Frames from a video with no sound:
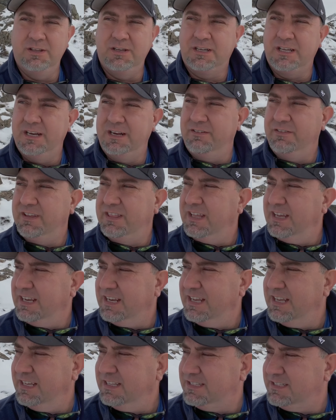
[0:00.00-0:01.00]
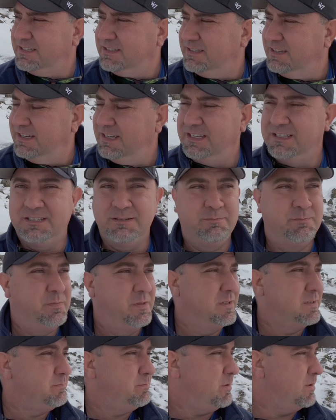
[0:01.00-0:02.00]
Look at everything. It's it's
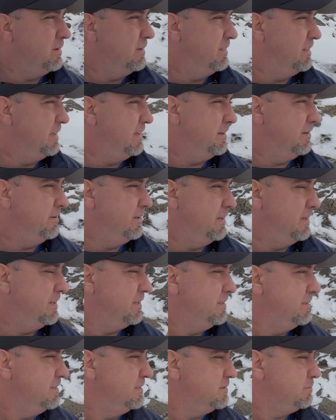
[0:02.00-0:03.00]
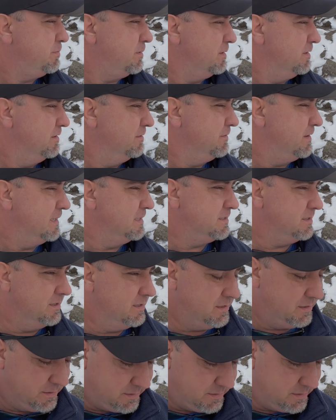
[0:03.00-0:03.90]
this part of the area, this part of Iceland